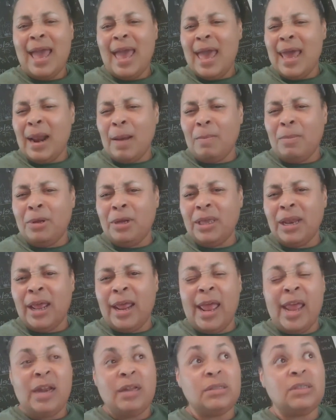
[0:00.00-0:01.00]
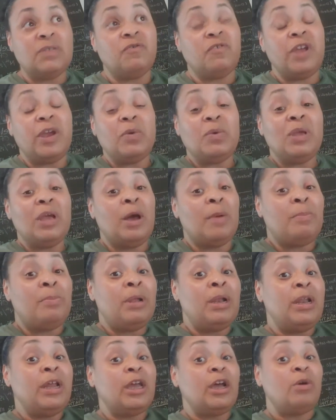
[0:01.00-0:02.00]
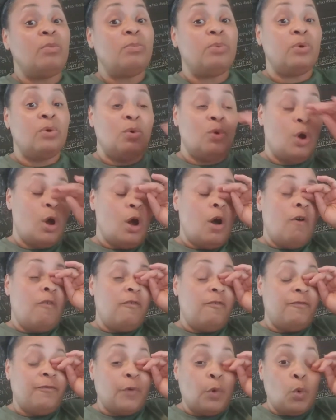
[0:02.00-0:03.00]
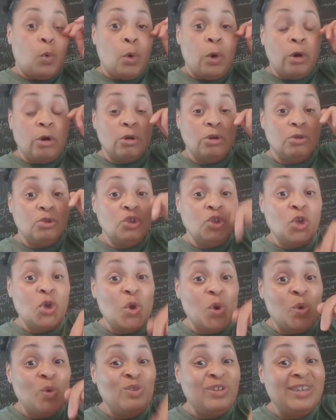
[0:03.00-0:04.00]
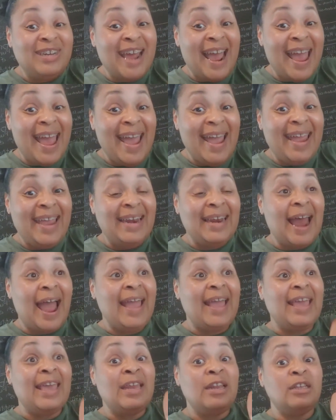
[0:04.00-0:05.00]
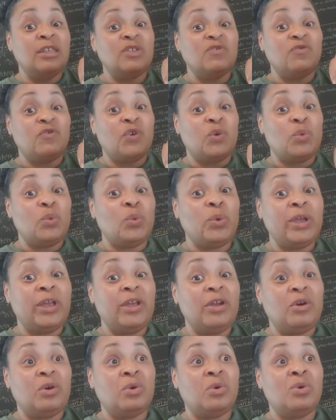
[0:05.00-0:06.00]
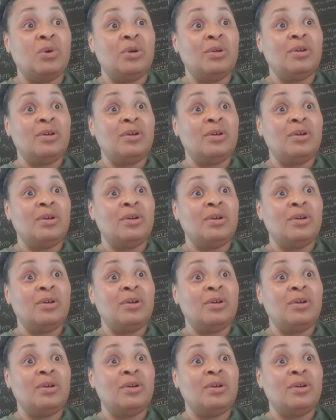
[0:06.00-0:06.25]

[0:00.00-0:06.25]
And I'm looking at it and it's very applicable for today. Like it is for real